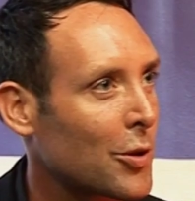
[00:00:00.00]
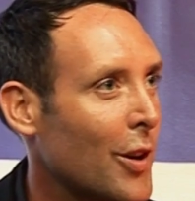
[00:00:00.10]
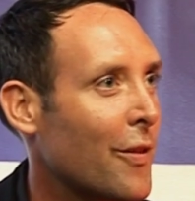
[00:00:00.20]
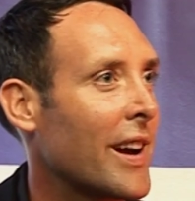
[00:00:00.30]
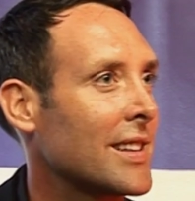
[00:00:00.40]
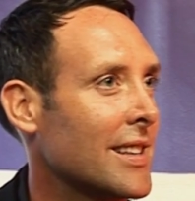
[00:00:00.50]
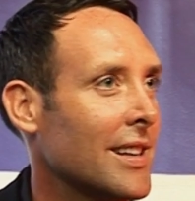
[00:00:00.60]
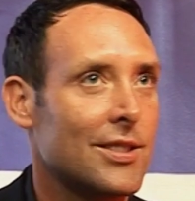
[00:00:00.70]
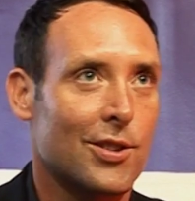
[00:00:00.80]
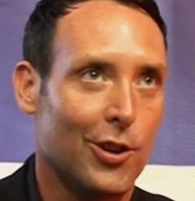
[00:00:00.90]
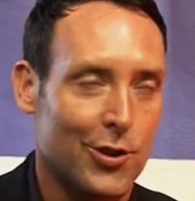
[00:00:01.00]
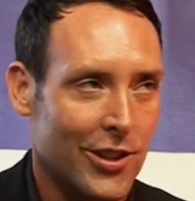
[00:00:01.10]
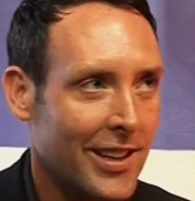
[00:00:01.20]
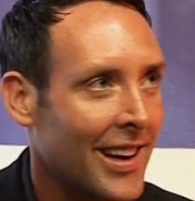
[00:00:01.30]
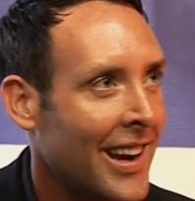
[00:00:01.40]
growth factor in his
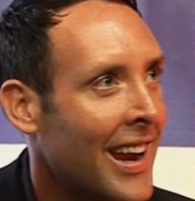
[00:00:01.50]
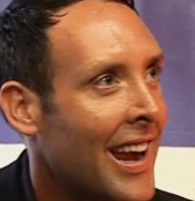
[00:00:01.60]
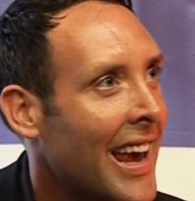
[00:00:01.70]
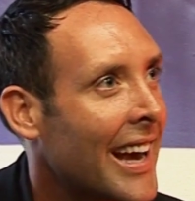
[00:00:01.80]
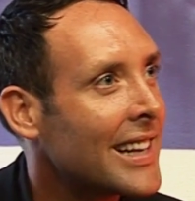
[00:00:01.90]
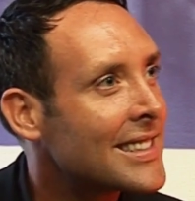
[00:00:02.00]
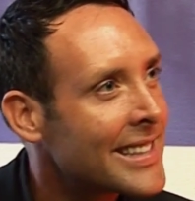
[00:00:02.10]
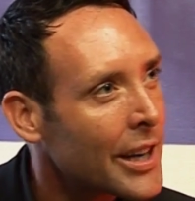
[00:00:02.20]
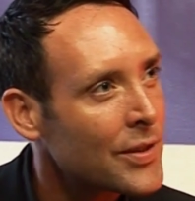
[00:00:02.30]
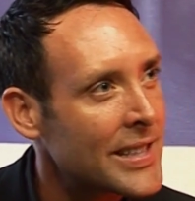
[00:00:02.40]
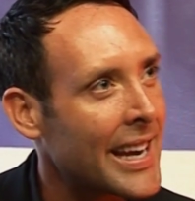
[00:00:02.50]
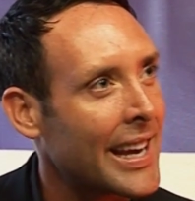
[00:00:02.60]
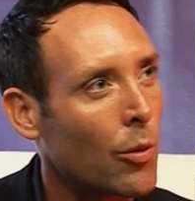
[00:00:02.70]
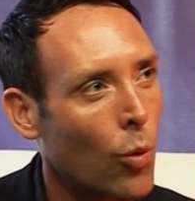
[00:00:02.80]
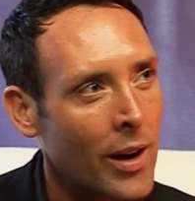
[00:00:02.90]
solution, and instead of
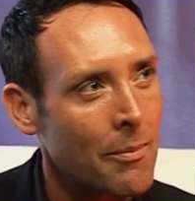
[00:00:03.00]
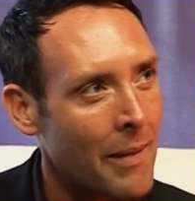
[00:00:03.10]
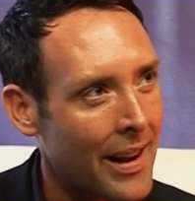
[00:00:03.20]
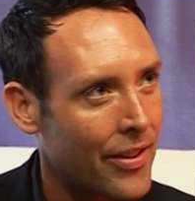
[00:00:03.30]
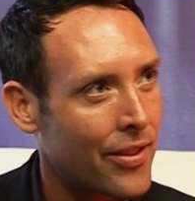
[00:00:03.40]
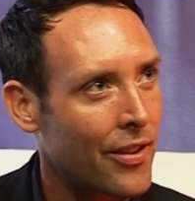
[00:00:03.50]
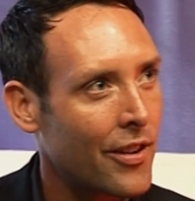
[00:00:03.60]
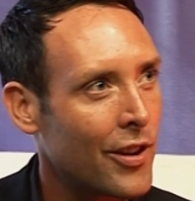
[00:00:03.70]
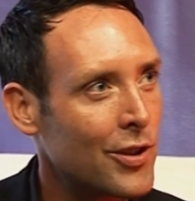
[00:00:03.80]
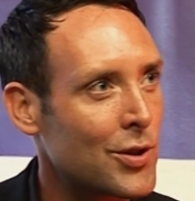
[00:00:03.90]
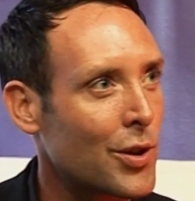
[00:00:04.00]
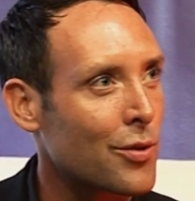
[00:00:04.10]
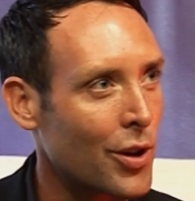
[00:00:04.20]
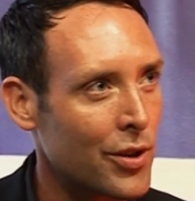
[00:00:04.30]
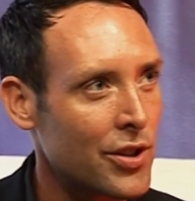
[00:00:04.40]
taking 1 month to
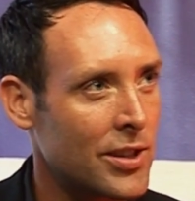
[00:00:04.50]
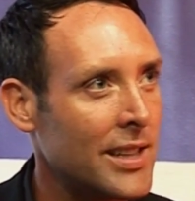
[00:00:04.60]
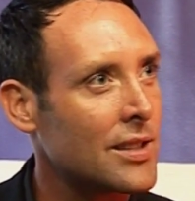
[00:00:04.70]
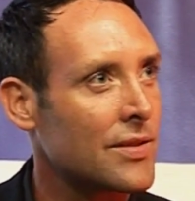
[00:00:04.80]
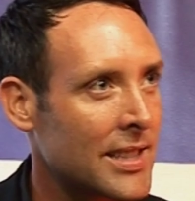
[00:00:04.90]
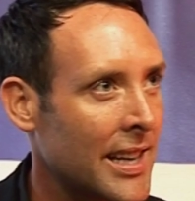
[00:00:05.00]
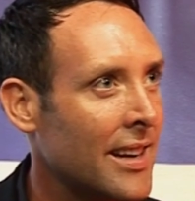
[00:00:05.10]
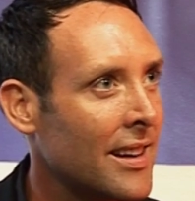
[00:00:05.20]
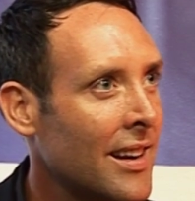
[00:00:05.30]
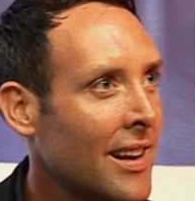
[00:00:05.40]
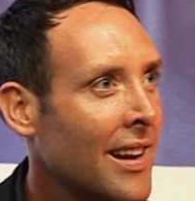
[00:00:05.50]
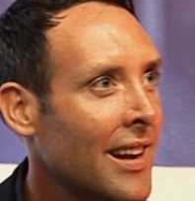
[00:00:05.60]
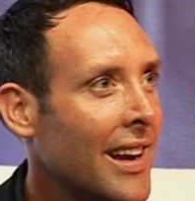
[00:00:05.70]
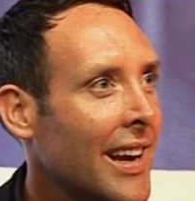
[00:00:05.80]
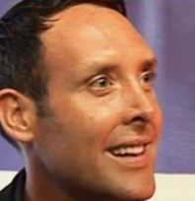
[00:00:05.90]
grow the sheets of skin,
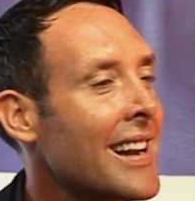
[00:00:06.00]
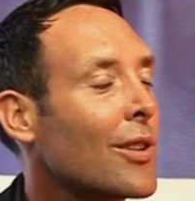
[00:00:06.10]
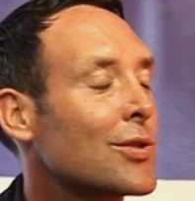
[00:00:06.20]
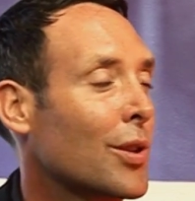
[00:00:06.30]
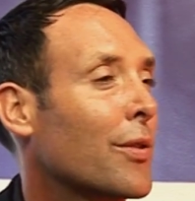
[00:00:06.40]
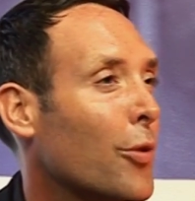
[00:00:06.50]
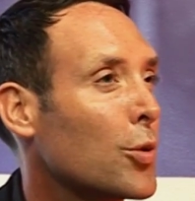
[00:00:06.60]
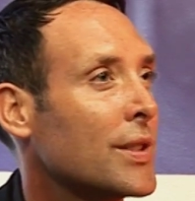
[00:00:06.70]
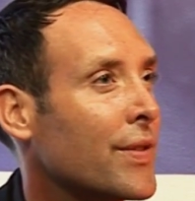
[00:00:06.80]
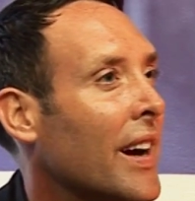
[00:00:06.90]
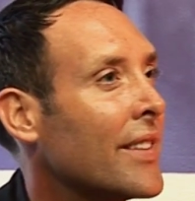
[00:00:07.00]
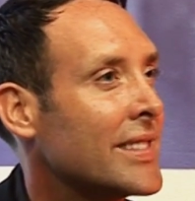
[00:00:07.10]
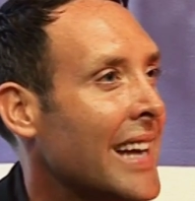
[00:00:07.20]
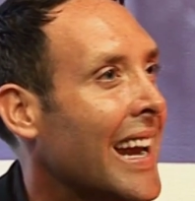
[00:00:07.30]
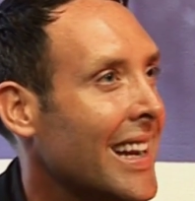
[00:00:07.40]
it now took 4 to
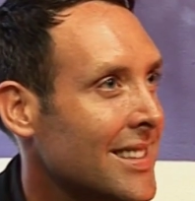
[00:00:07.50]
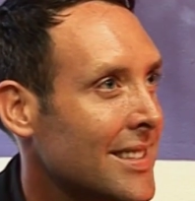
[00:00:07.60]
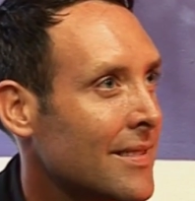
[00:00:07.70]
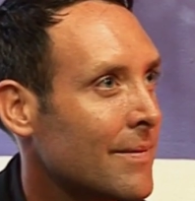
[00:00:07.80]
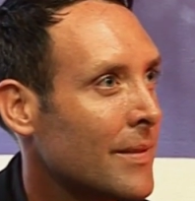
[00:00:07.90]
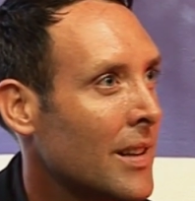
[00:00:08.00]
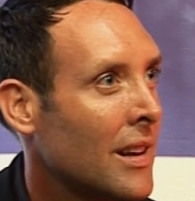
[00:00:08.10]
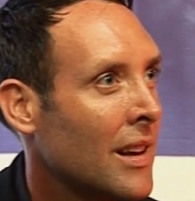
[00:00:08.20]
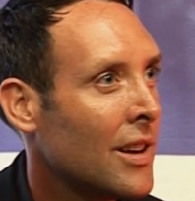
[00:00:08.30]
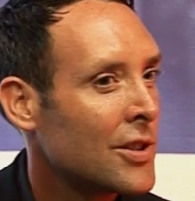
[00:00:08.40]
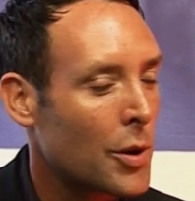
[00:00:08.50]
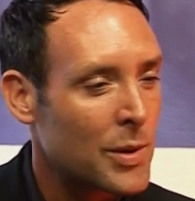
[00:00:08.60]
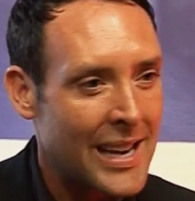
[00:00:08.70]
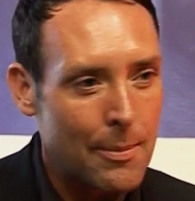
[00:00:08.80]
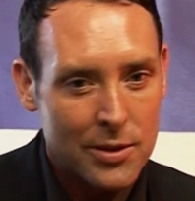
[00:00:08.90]
5 days. So it
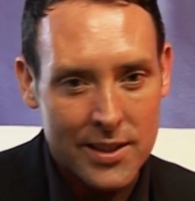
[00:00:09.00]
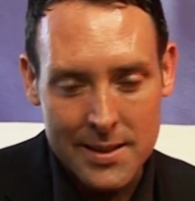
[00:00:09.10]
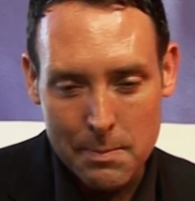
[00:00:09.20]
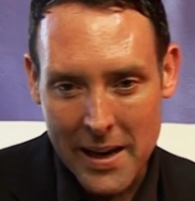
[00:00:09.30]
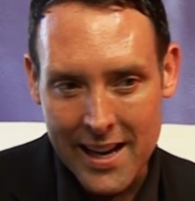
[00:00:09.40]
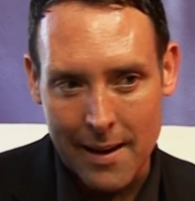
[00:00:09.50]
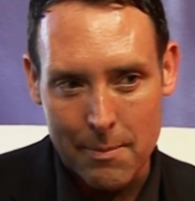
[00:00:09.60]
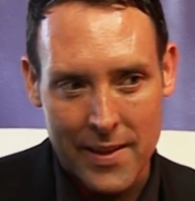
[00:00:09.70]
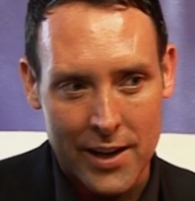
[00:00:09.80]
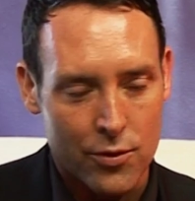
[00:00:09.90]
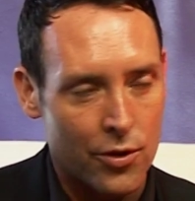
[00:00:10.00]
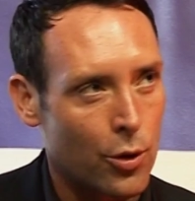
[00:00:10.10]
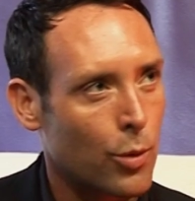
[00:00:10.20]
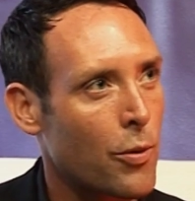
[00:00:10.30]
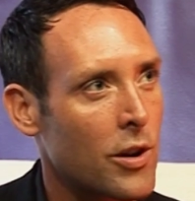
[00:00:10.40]
was able to speed up that
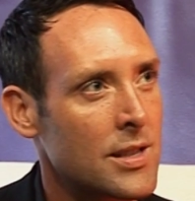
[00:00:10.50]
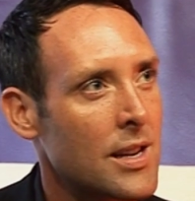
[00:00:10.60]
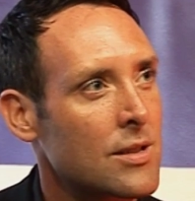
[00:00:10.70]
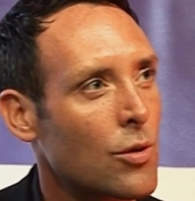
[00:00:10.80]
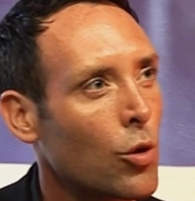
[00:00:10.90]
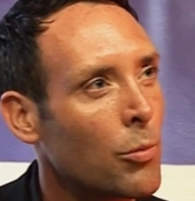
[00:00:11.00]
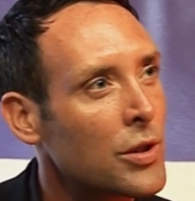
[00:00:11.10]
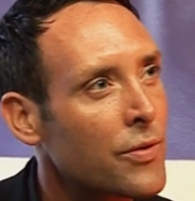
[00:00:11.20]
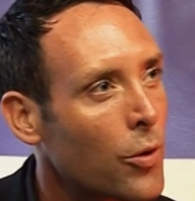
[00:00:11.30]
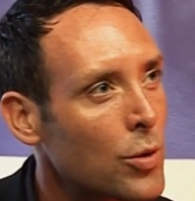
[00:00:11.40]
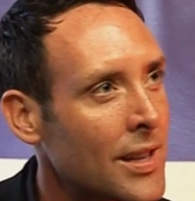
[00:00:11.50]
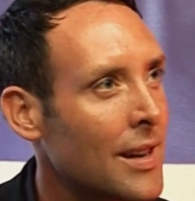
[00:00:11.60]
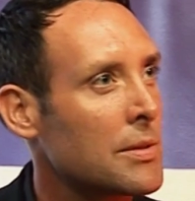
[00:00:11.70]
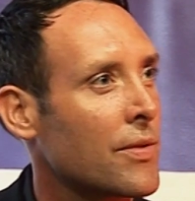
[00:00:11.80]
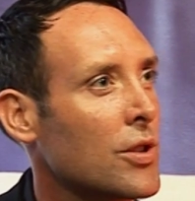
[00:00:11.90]
renewal process almost 4
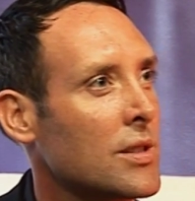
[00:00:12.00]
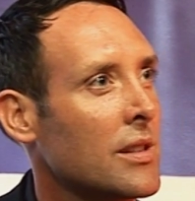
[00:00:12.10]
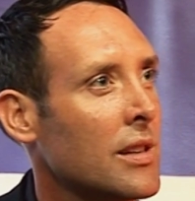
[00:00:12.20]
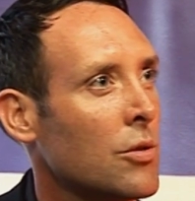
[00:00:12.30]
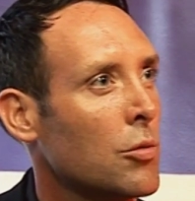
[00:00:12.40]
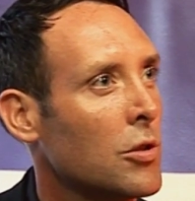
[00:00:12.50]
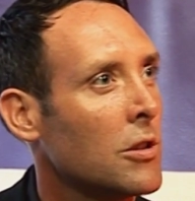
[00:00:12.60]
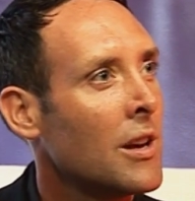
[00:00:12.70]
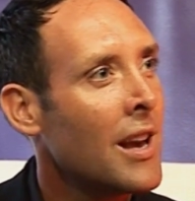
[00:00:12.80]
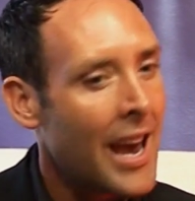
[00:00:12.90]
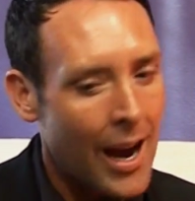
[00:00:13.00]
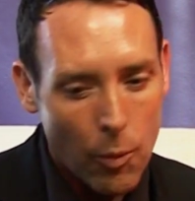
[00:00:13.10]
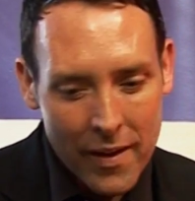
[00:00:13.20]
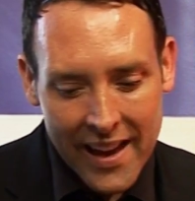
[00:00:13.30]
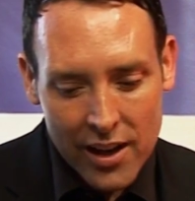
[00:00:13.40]
times faster than normal. And
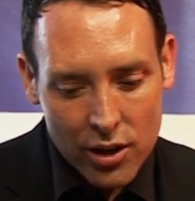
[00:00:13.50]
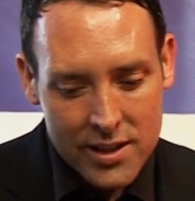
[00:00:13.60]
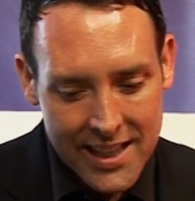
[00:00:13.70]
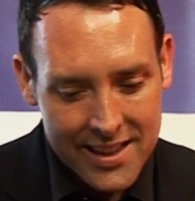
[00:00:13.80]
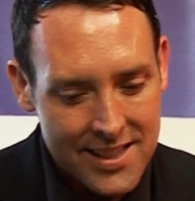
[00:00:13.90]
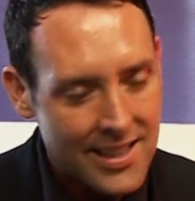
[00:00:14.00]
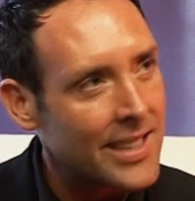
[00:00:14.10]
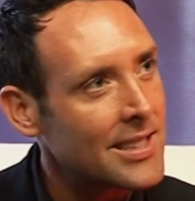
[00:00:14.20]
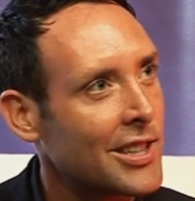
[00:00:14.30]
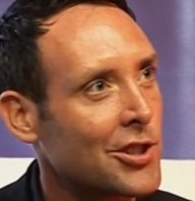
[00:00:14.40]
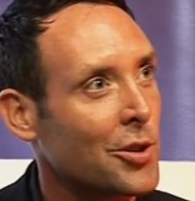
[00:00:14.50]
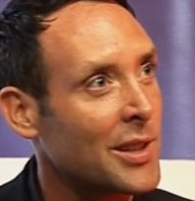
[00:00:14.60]
when they looked at the skin tissue